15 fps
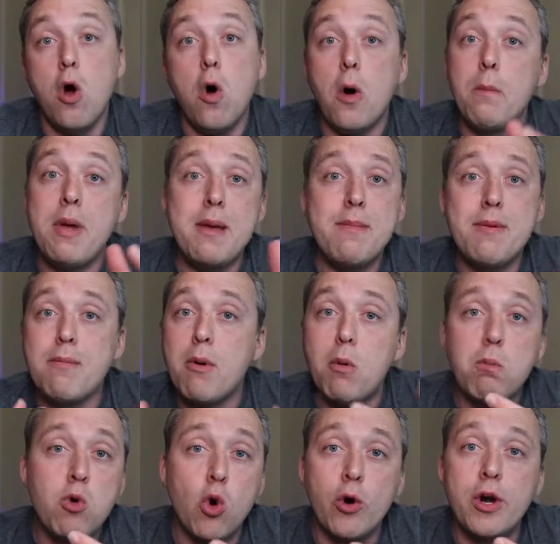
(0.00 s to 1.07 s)
Or maybe
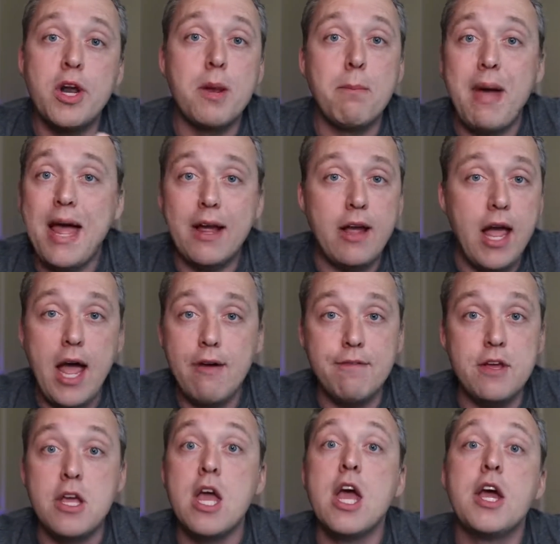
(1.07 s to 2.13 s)
Norton and
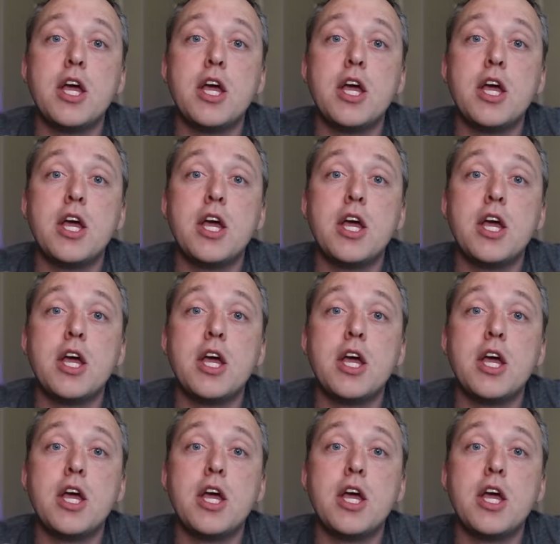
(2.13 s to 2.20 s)
McAfee